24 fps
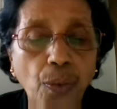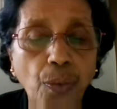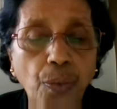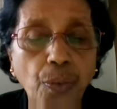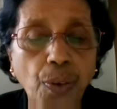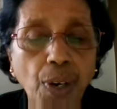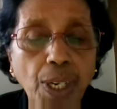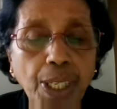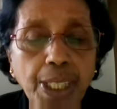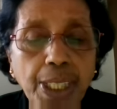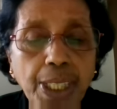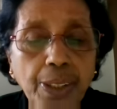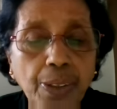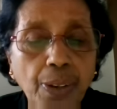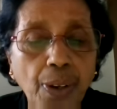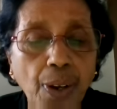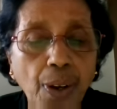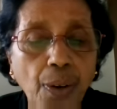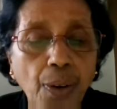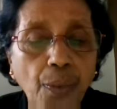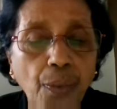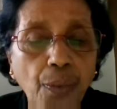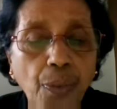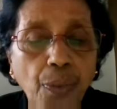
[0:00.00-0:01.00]
Funding,
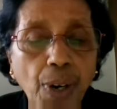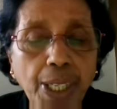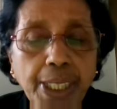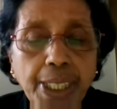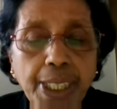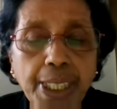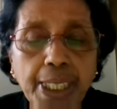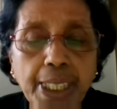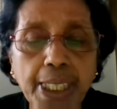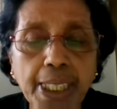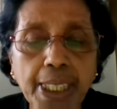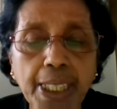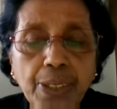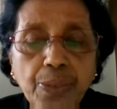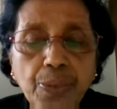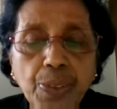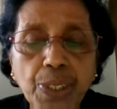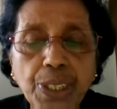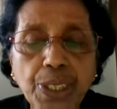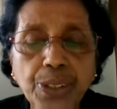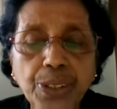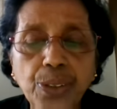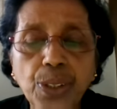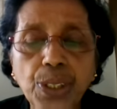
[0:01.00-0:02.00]
Finding an
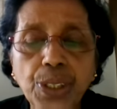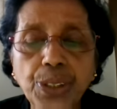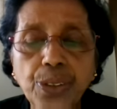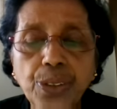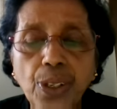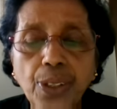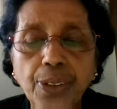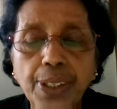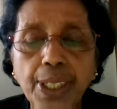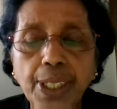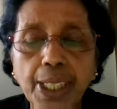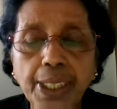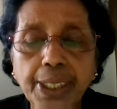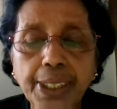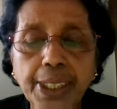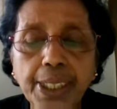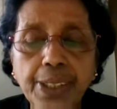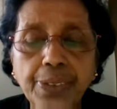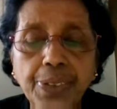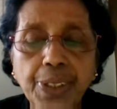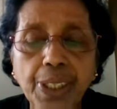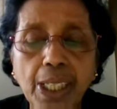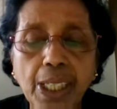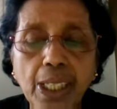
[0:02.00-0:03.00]
investor is not that
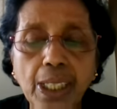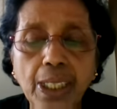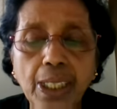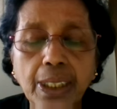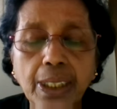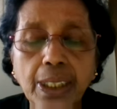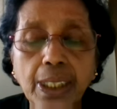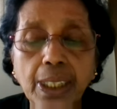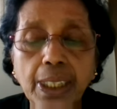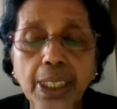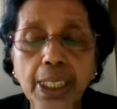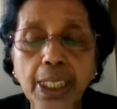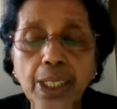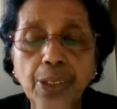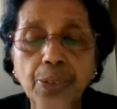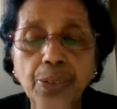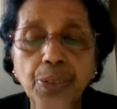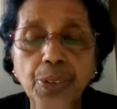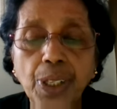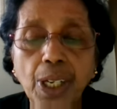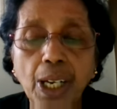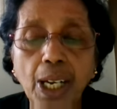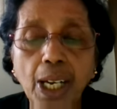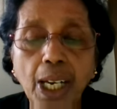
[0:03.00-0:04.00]
difficult.
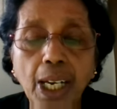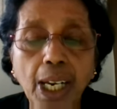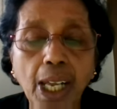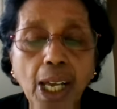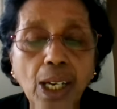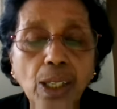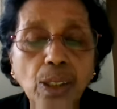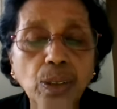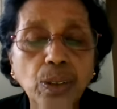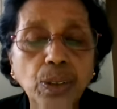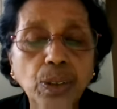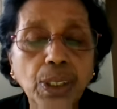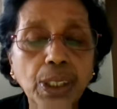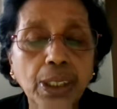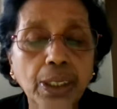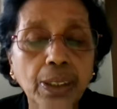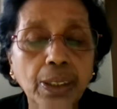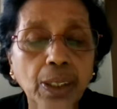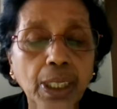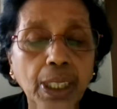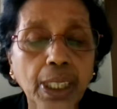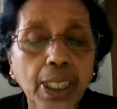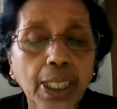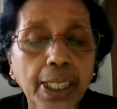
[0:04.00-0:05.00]
If you allow
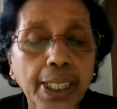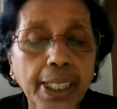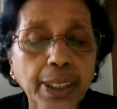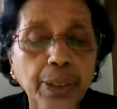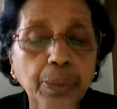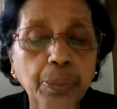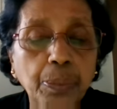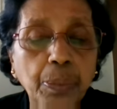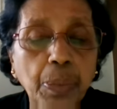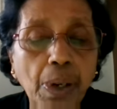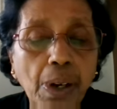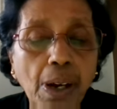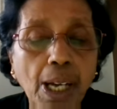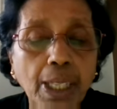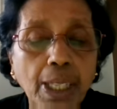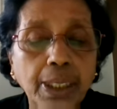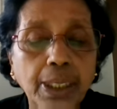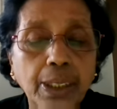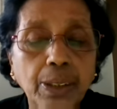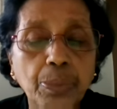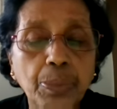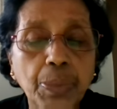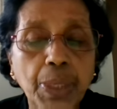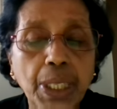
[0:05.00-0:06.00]
the correct
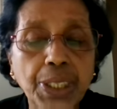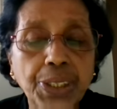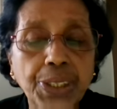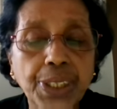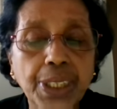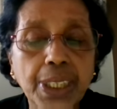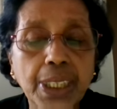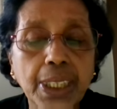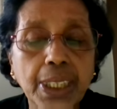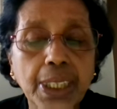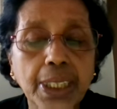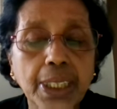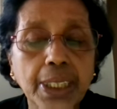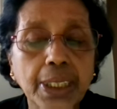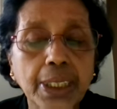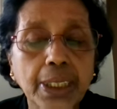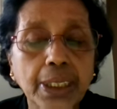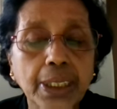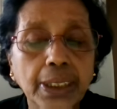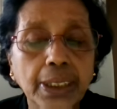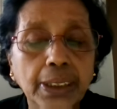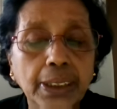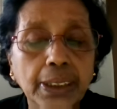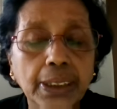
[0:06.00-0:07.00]
path mentioned,
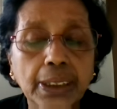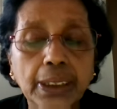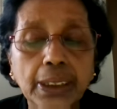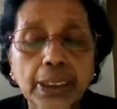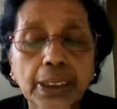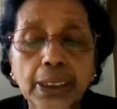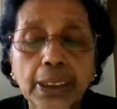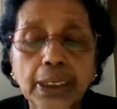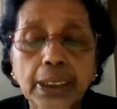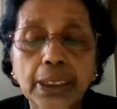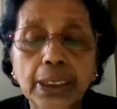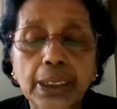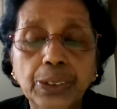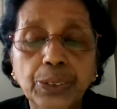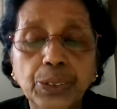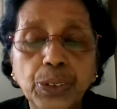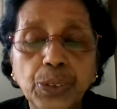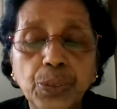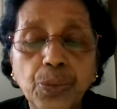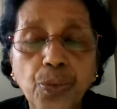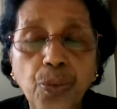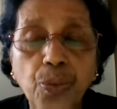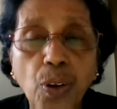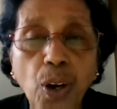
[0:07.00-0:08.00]
if
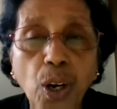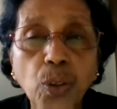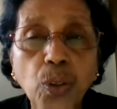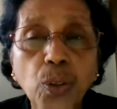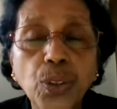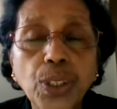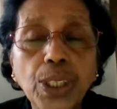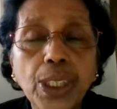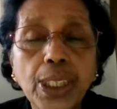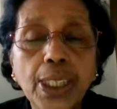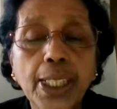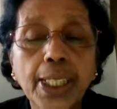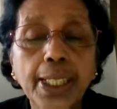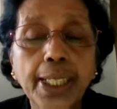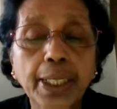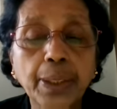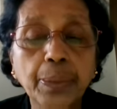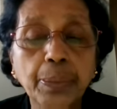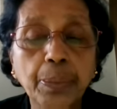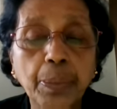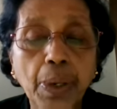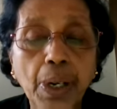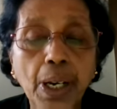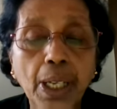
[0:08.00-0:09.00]
you follow the
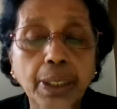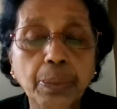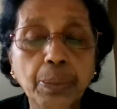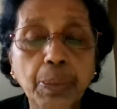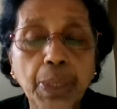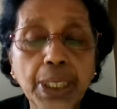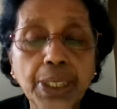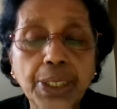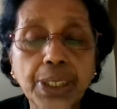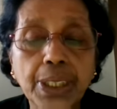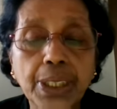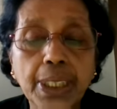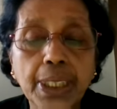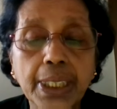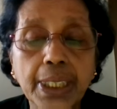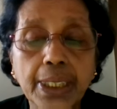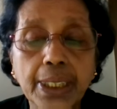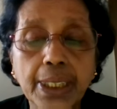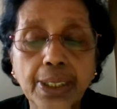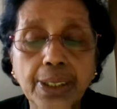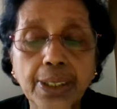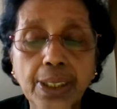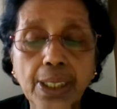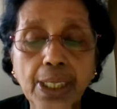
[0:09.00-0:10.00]
correct path mentioned
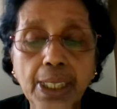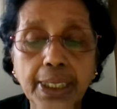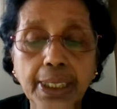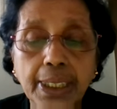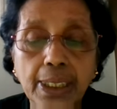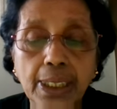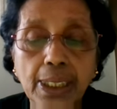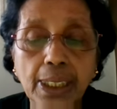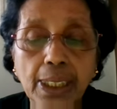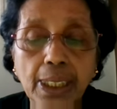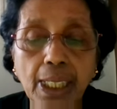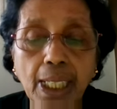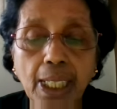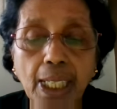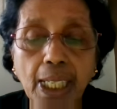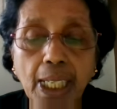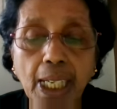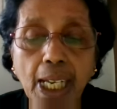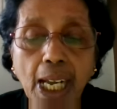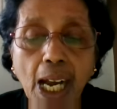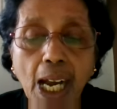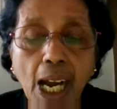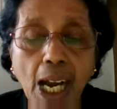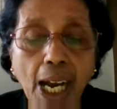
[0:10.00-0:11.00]
in this article,
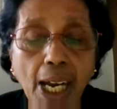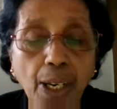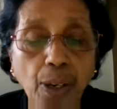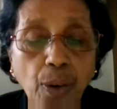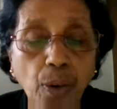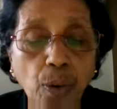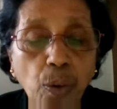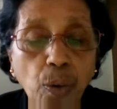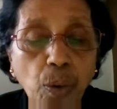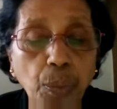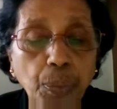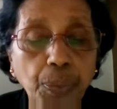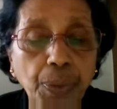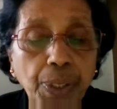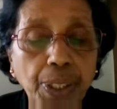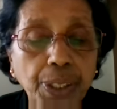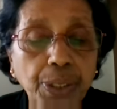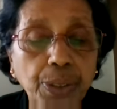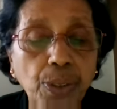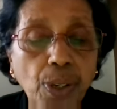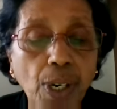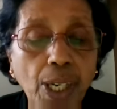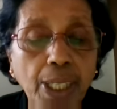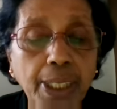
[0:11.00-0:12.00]
I hope
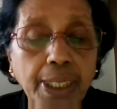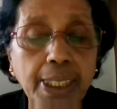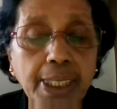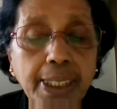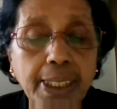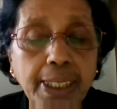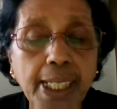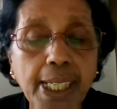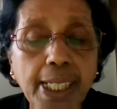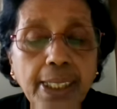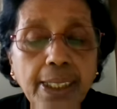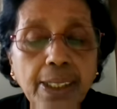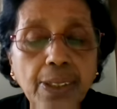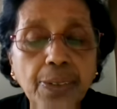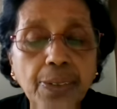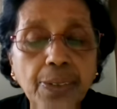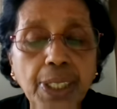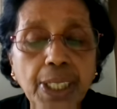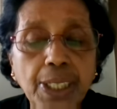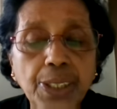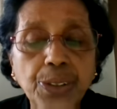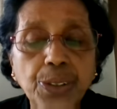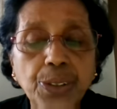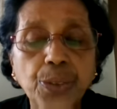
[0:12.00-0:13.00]
that you understand the
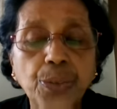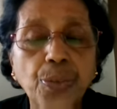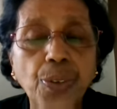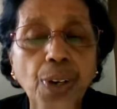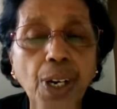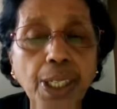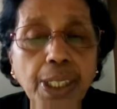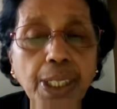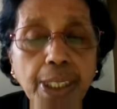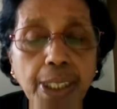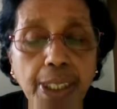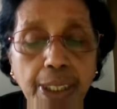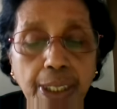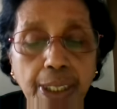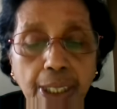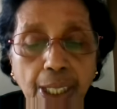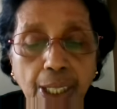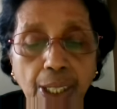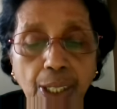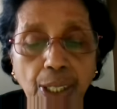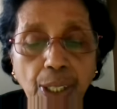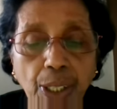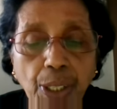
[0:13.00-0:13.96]
ways to find,